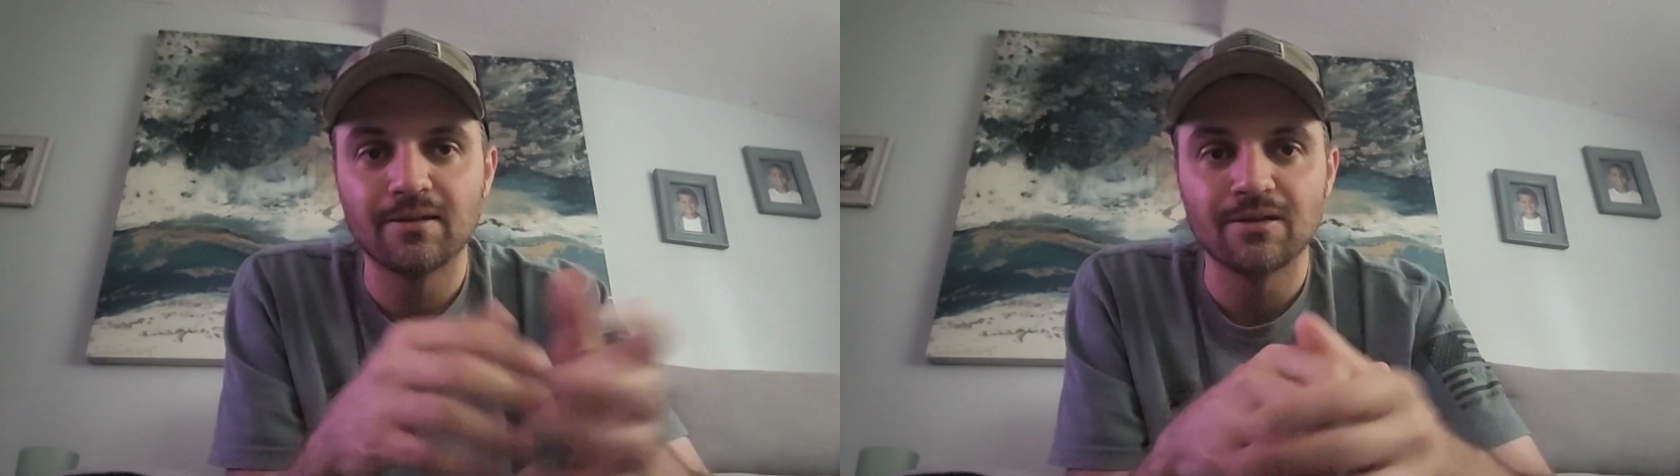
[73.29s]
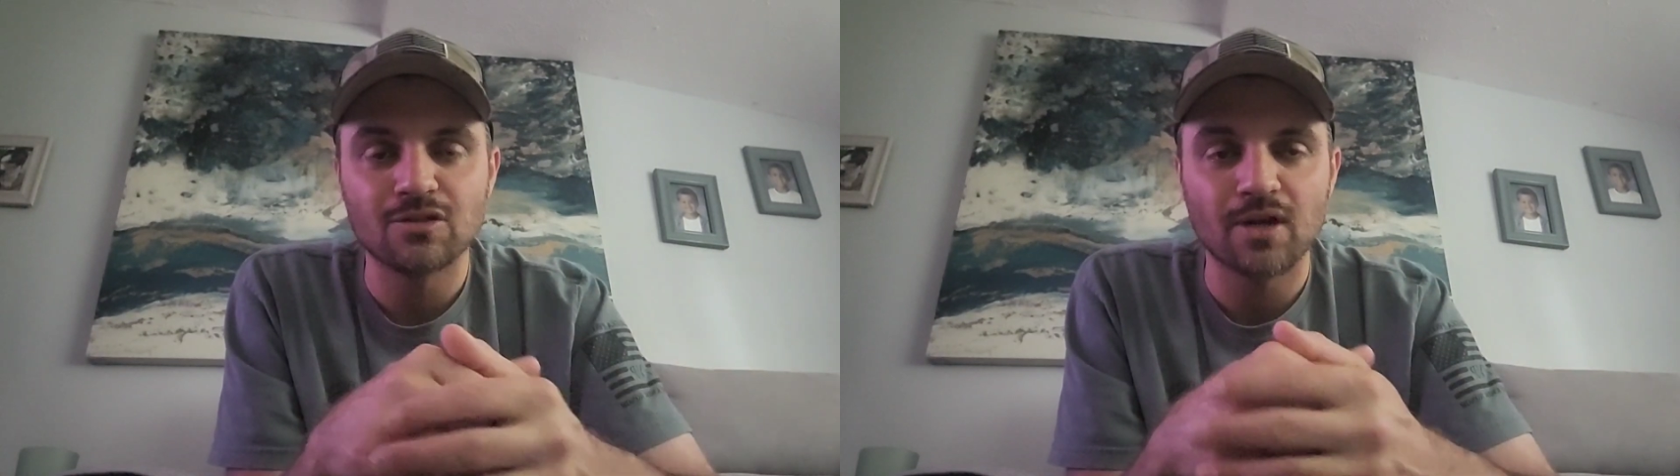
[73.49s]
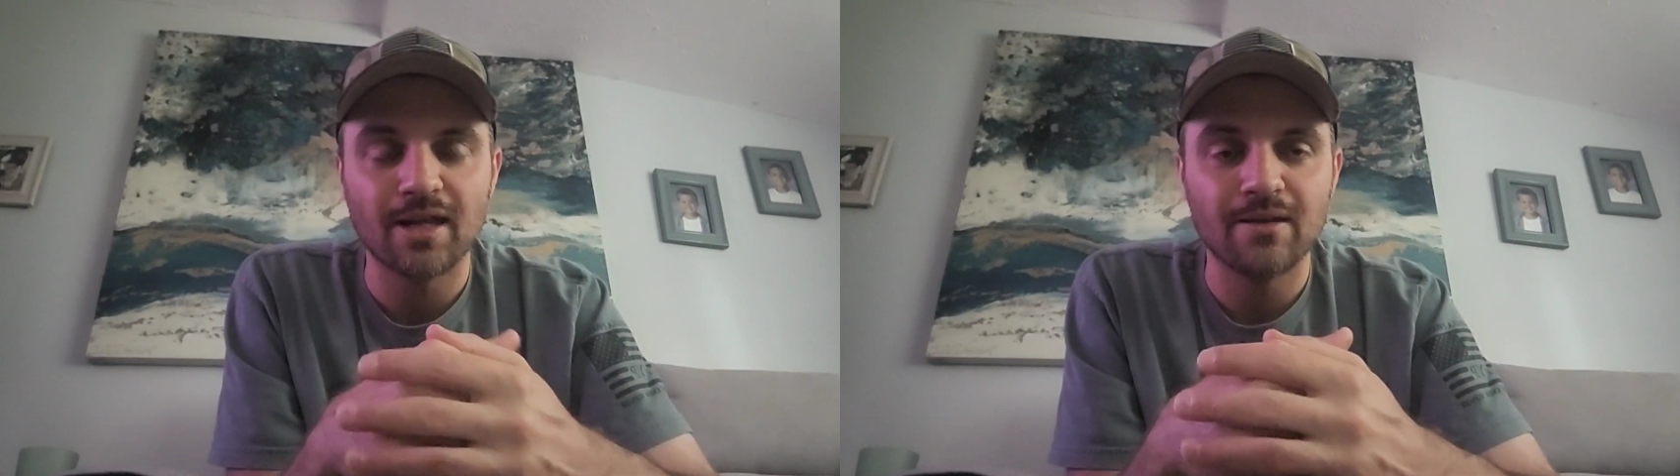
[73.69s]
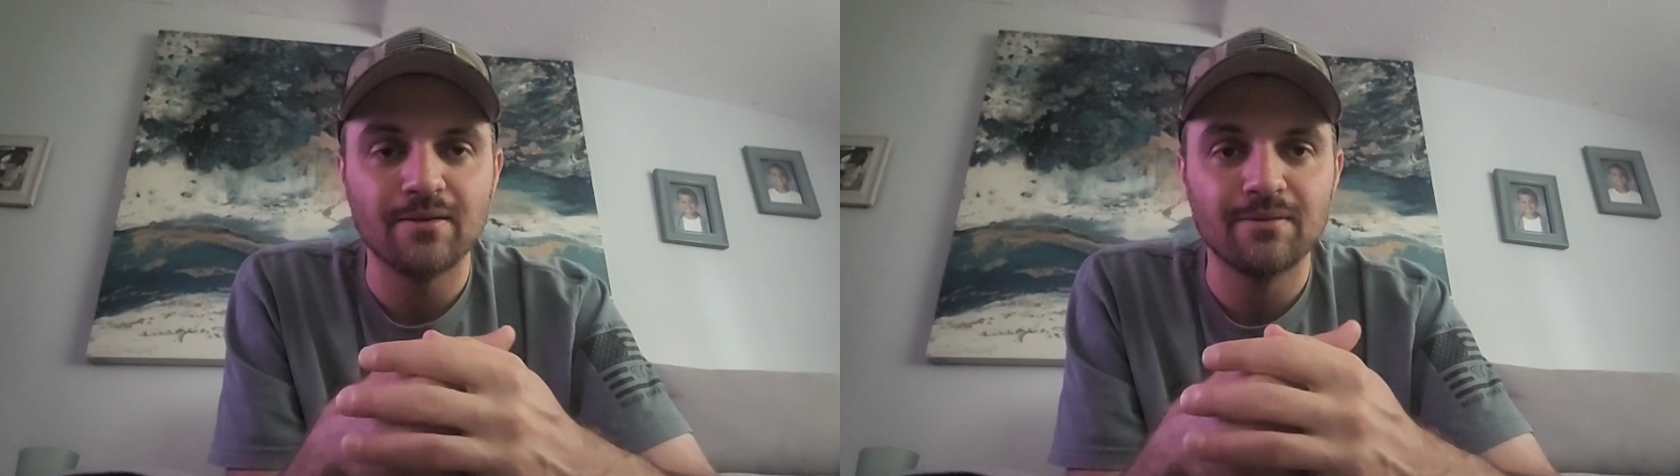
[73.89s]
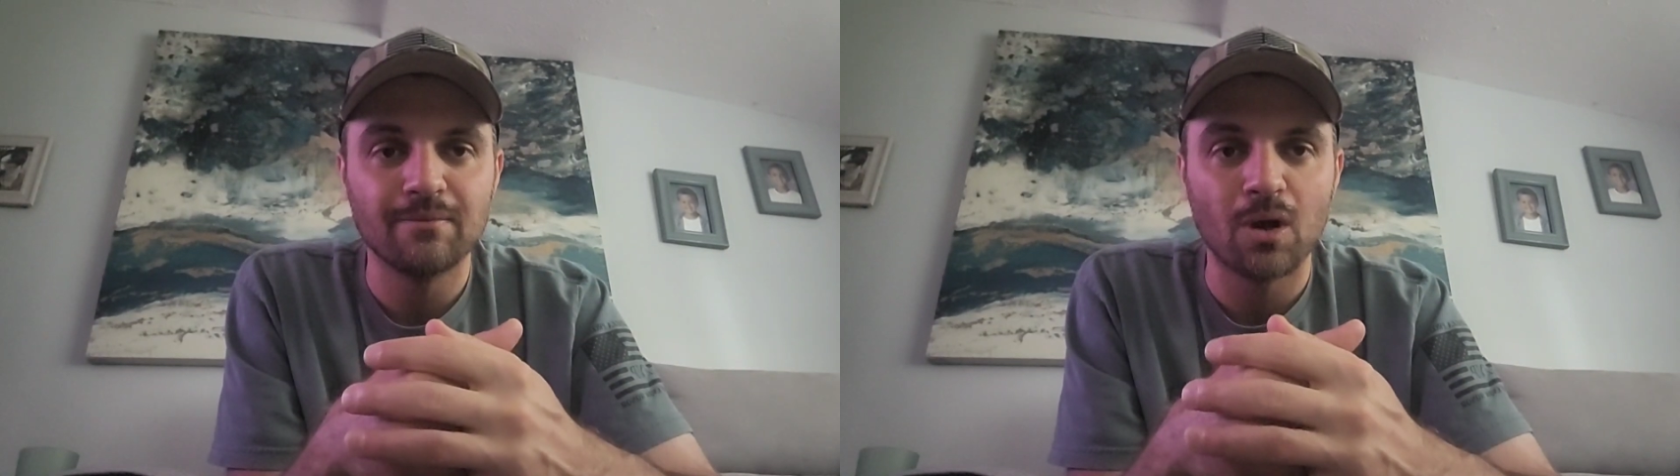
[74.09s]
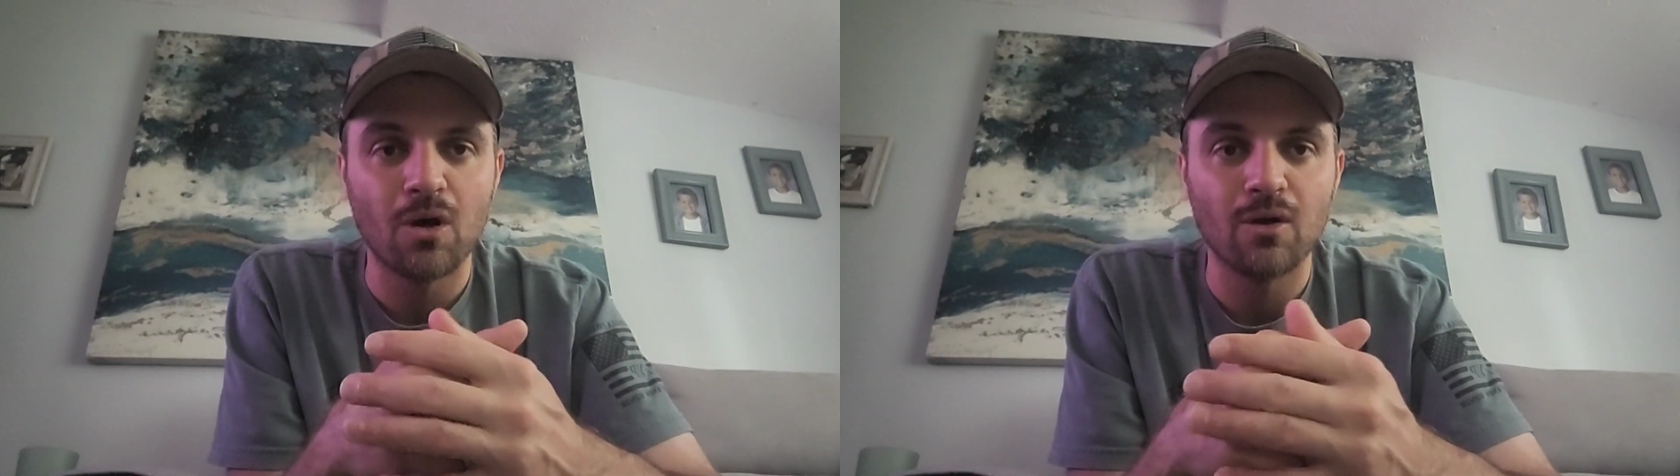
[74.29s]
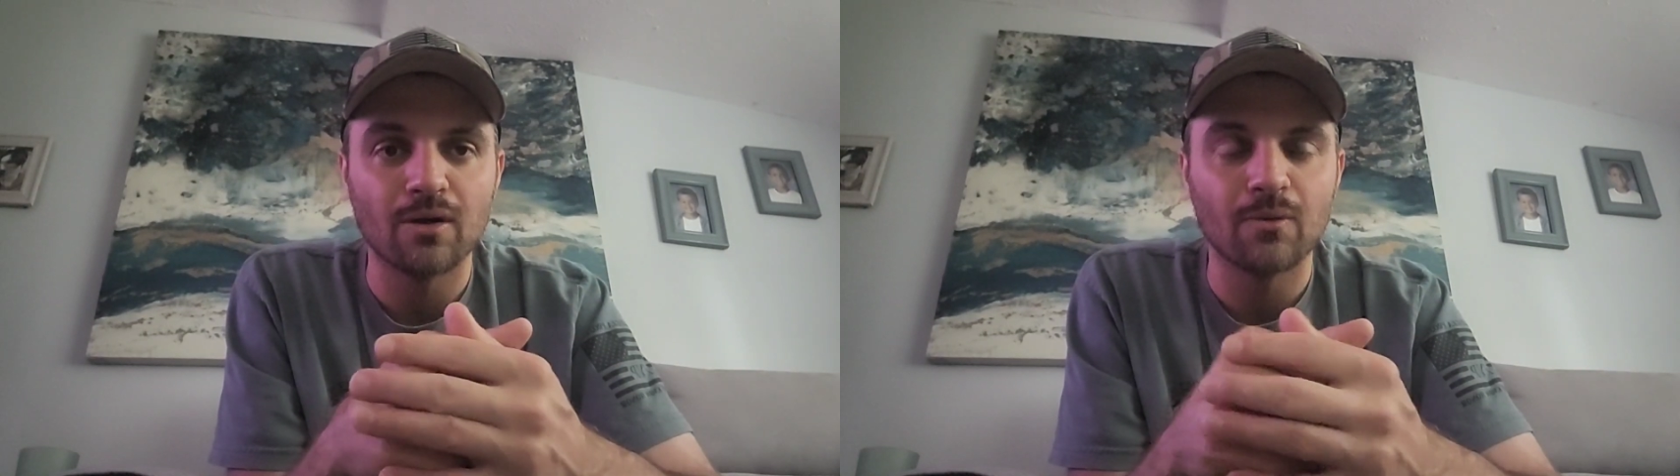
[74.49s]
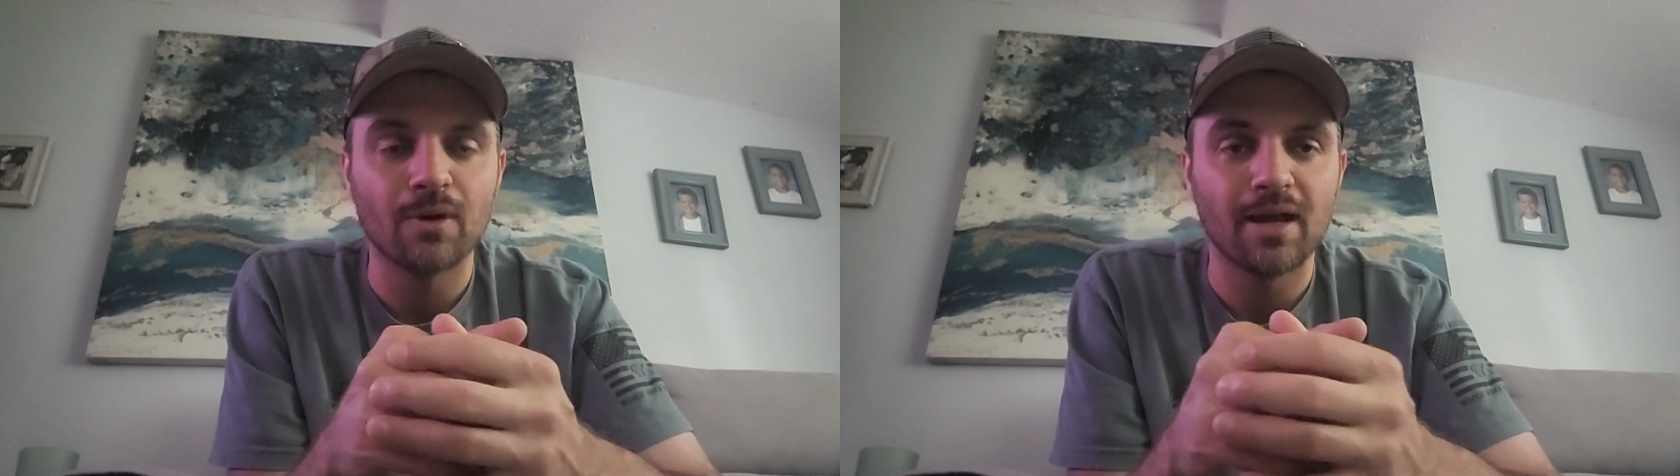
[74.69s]
the trade mall
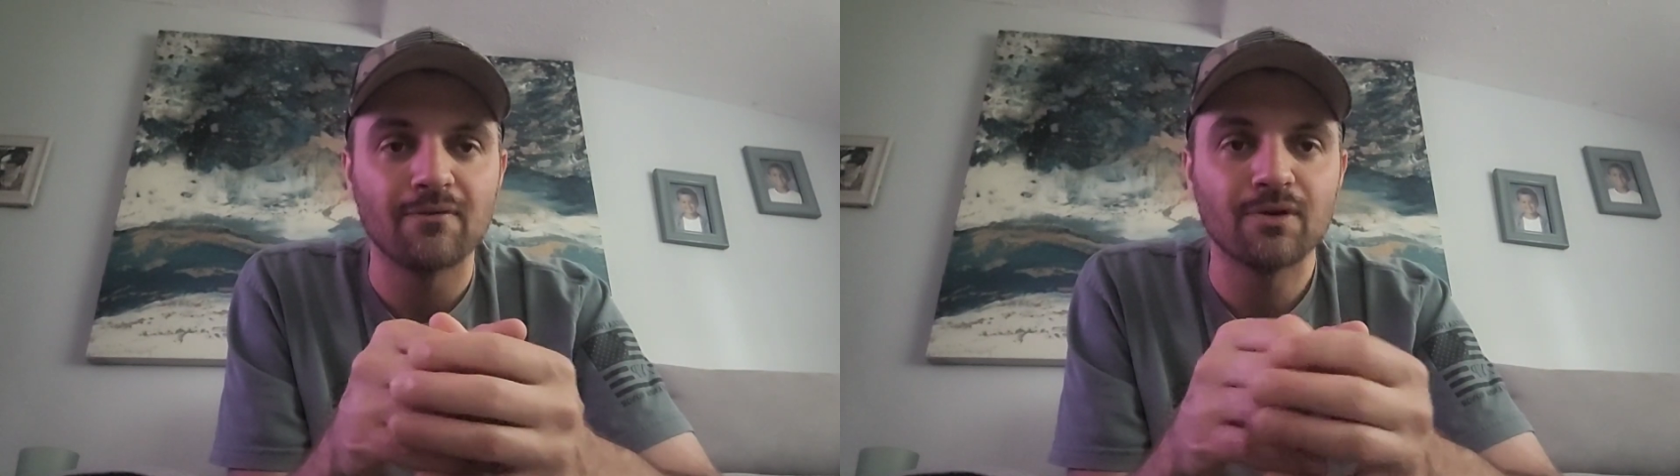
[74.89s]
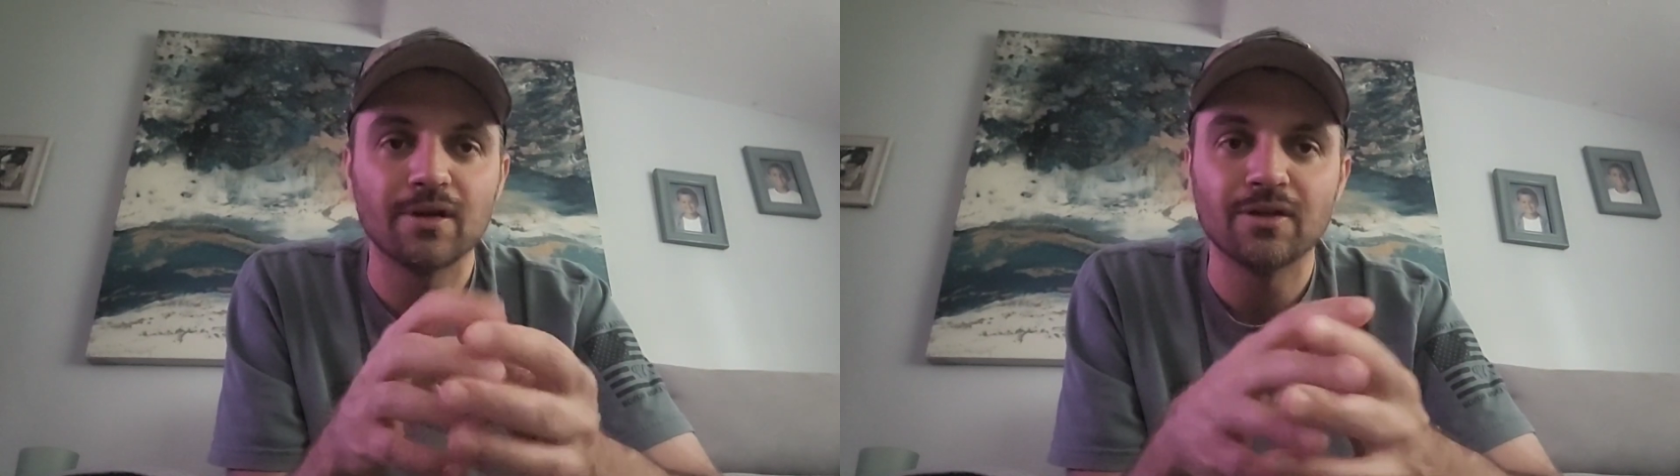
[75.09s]
or whatever and